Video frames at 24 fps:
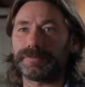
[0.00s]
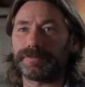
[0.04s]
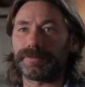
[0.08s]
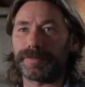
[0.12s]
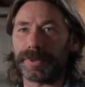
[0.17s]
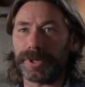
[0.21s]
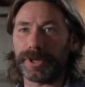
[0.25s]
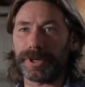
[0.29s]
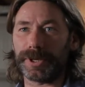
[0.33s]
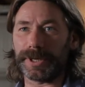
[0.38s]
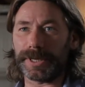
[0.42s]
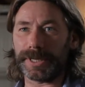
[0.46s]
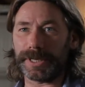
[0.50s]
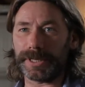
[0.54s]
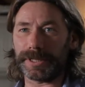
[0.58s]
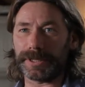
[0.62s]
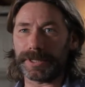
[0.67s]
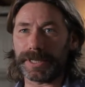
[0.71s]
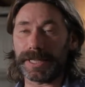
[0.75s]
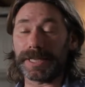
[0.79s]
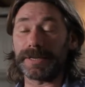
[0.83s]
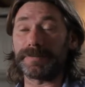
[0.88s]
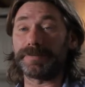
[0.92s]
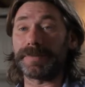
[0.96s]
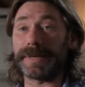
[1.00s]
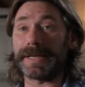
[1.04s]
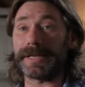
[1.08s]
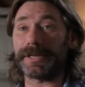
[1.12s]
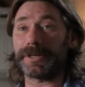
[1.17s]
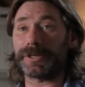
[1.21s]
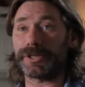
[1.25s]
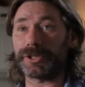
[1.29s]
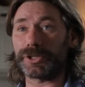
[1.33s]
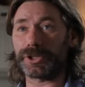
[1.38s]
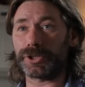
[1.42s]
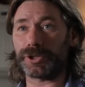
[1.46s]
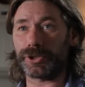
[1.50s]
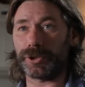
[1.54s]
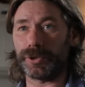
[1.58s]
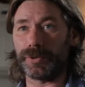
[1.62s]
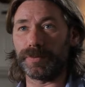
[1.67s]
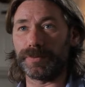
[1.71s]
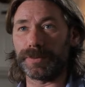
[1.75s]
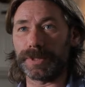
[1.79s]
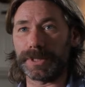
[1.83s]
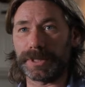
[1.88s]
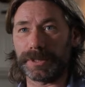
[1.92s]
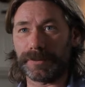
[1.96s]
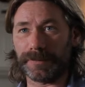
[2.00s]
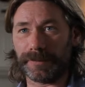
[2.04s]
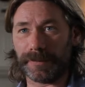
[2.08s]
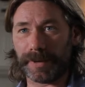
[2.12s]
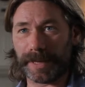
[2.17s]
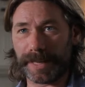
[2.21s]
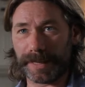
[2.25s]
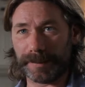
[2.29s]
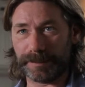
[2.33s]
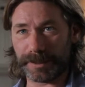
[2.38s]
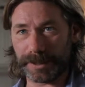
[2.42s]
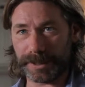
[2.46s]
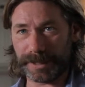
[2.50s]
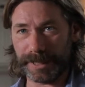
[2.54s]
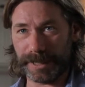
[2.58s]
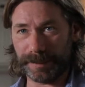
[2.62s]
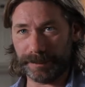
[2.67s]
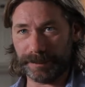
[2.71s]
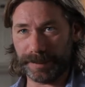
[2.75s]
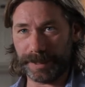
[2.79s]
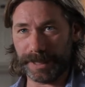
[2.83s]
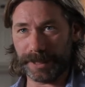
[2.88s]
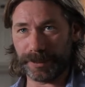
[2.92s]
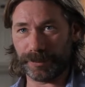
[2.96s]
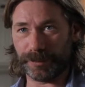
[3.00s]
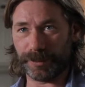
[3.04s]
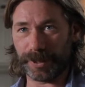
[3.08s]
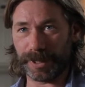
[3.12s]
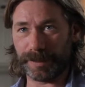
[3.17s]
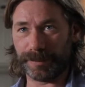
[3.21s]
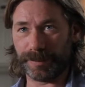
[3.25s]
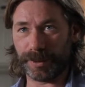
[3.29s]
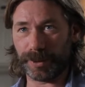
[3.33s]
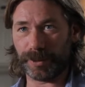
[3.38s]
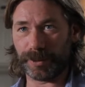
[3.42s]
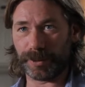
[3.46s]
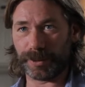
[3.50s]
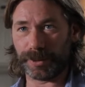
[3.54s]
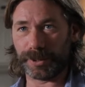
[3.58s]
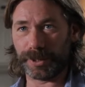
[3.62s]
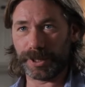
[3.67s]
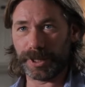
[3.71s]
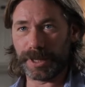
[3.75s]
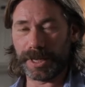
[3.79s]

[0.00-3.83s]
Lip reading: burning and then being consumed in the flames and then being reborn,